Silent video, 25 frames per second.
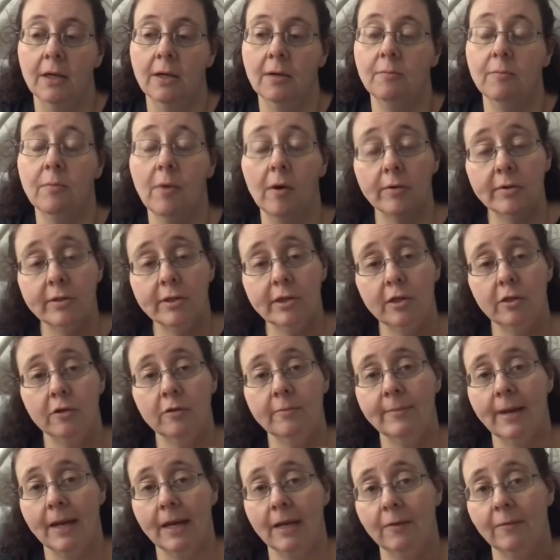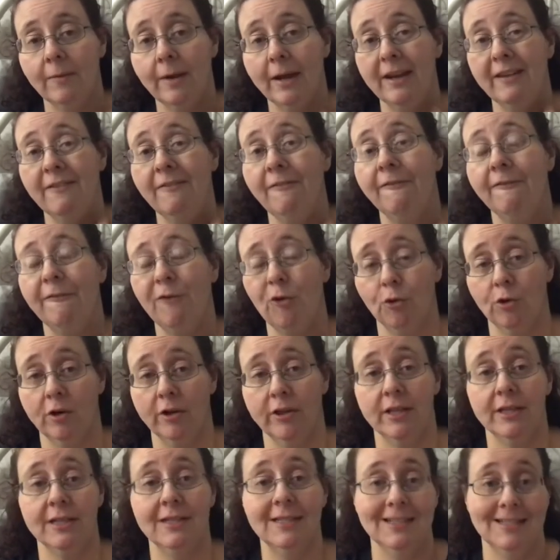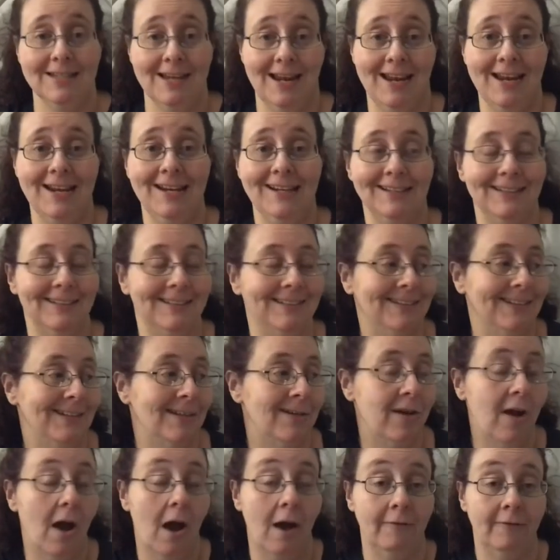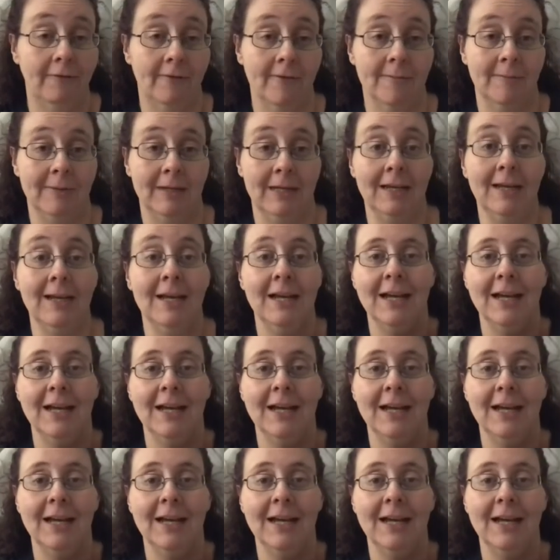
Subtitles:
most humane way for the snake, not for me.